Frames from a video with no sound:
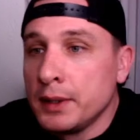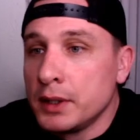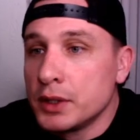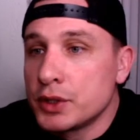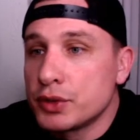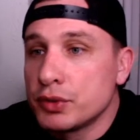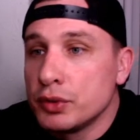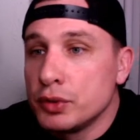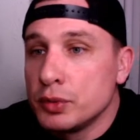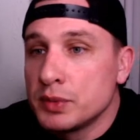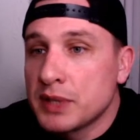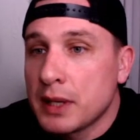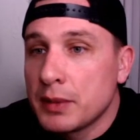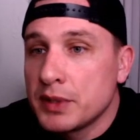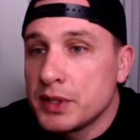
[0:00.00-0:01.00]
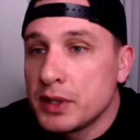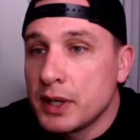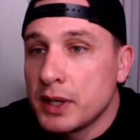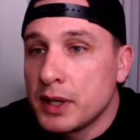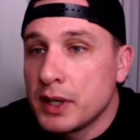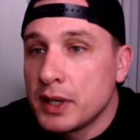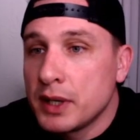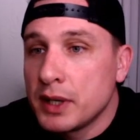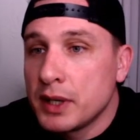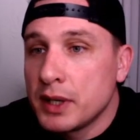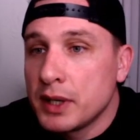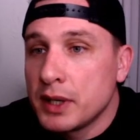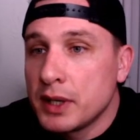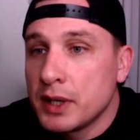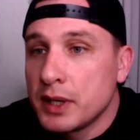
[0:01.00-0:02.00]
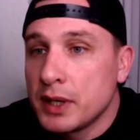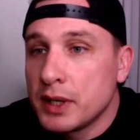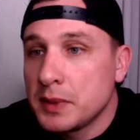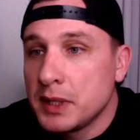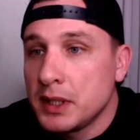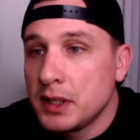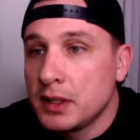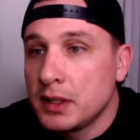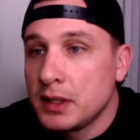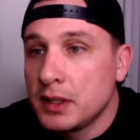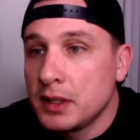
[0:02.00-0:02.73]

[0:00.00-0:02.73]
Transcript: Shrooms, how would you guys handle that in H P D?